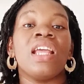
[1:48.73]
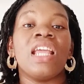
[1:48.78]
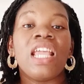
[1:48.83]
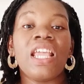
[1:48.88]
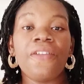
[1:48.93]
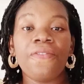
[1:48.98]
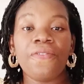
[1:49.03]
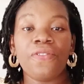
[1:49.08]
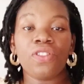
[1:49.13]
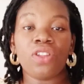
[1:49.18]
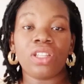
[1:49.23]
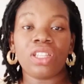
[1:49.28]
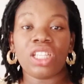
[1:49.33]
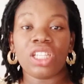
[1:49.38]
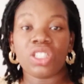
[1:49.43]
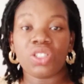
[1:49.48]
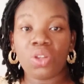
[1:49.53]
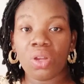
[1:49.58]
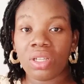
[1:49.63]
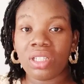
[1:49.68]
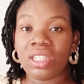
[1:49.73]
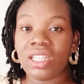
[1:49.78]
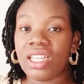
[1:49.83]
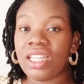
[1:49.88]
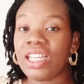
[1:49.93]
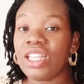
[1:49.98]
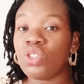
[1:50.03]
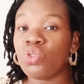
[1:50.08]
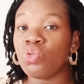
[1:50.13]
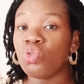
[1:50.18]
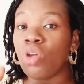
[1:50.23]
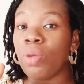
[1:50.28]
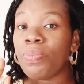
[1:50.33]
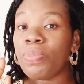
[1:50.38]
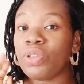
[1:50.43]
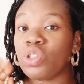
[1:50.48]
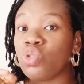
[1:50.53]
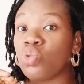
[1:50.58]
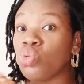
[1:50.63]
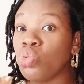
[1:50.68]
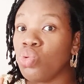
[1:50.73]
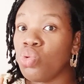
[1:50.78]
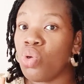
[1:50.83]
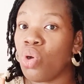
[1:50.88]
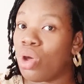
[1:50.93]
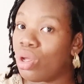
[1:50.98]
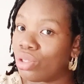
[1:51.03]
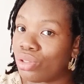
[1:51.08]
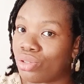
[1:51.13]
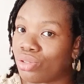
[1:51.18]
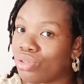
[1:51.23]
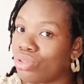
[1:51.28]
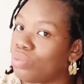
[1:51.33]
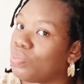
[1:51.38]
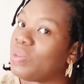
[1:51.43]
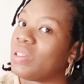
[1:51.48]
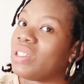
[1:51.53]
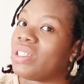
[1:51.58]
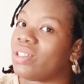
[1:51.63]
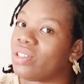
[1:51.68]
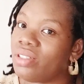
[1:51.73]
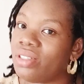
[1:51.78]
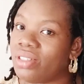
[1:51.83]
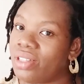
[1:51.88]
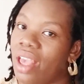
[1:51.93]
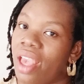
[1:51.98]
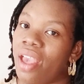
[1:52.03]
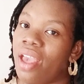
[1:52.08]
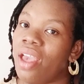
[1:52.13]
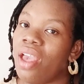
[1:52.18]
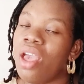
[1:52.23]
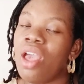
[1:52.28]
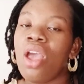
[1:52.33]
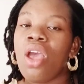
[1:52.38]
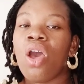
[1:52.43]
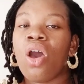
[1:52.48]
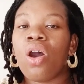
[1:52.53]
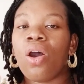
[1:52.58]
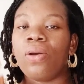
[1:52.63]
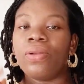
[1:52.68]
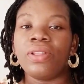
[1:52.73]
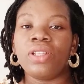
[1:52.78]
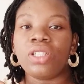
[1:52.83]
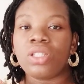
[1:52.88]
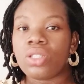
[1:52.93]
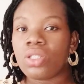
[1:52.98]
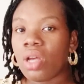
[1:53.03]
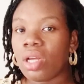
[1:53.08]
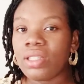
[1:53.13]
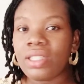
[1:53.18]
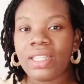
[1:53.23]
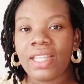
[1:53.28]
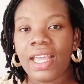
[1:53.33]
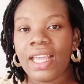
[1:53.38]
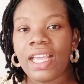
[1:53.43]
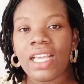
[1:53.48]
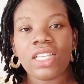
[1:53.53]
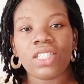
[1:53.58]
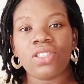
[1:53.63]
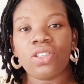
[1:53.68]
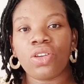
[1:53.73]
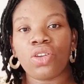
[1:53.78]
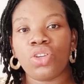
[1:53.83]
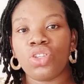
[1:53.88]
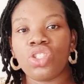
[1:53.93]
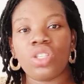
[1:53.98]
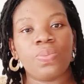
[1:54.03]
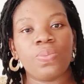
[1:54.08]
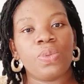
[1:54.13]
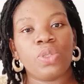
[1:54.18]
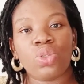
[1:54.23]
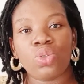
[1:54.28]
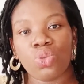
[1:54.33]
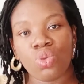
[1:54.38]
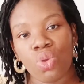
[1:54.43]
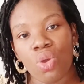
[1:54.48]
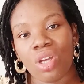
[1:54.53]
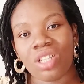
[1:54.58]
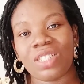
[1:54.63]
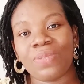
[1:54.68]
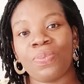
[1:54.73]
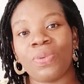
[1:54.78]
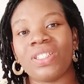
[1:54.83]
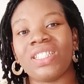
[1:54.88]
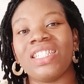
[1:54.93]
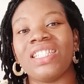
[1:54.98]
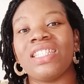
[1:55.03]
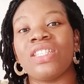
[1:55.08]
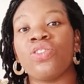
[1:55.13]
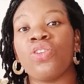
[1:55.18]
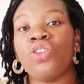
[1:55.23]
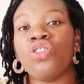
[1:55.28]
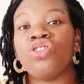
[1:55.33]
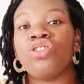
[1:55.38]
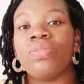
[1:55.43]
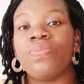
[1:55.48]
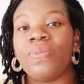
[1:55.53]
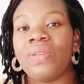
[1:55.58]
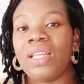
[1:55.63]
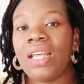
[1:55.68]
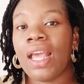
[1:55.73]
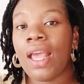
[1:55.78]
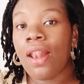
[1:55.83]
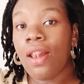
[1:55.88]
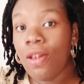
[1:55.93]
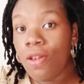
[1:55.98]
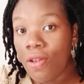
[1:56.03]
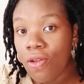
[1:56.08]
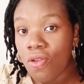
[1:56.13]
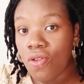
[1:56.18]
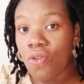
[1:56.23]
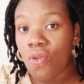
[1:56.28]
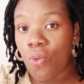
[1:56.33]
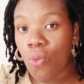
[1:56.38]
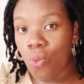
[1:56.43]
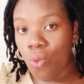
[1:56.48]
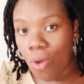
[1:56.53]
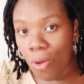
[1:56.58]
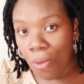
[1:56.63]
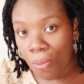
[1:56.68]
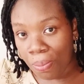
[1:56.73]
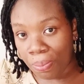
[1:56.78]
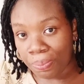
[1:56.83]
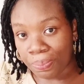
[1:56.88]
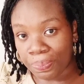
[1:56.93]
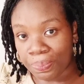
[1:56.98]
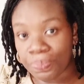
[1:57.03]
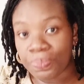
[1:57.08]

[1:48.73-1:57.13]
Even on the third day, it will not be too hot, to be sincere. On the third day, it's not going to be too hot, but it's going to be lukewarm.